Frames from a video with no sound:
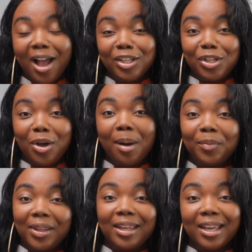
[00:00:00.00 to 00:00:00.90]
So I'm
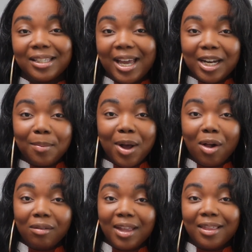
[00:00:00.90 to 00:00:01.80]
really excited about
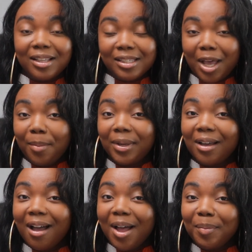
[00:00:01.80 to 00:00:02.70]
all of that that's coming
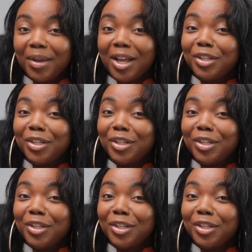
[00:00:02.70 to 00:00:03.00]
up.